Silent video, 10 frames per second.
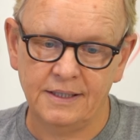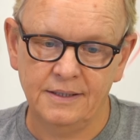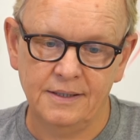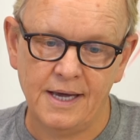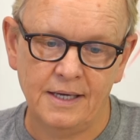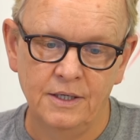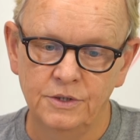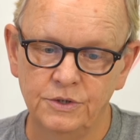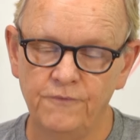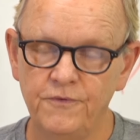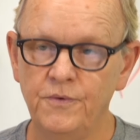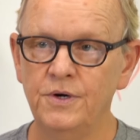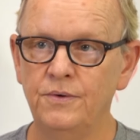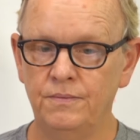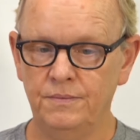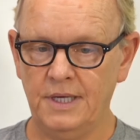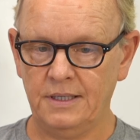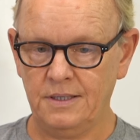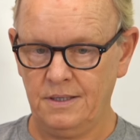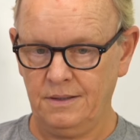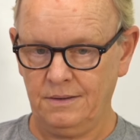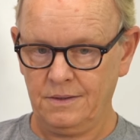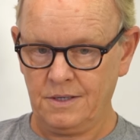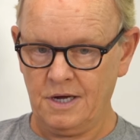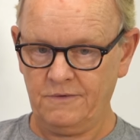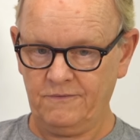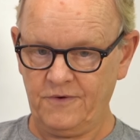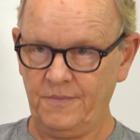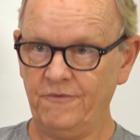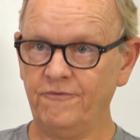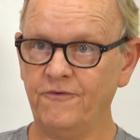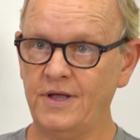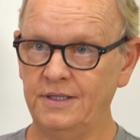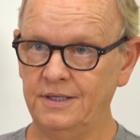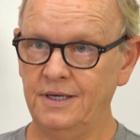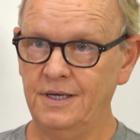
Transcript: Yeah. So if you were to cut from the front,